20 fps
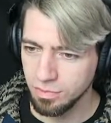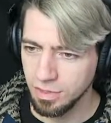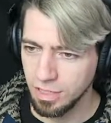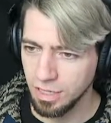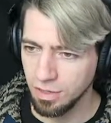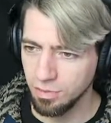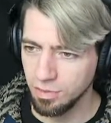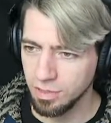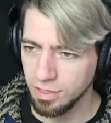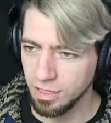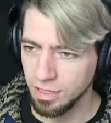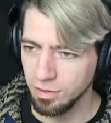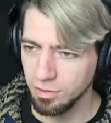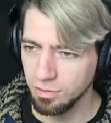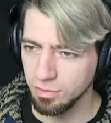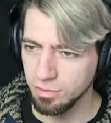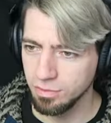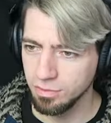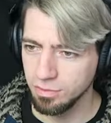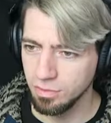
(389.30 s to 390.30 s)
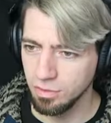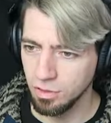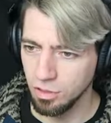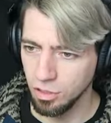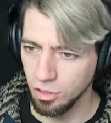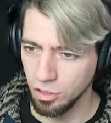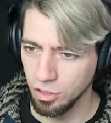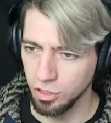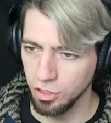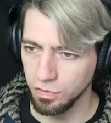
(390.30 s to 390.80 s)
There we go.
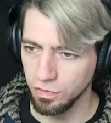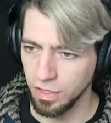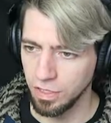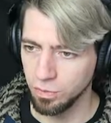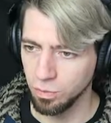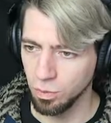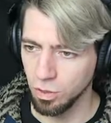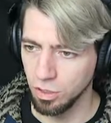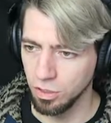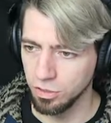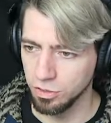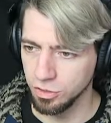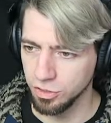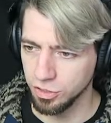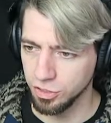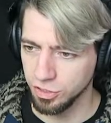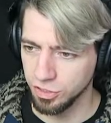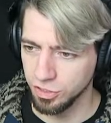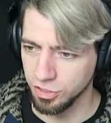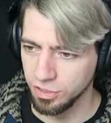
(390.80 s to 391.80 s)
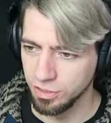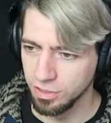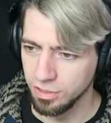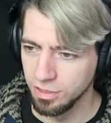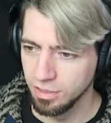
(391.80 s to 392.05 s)
Leave at once.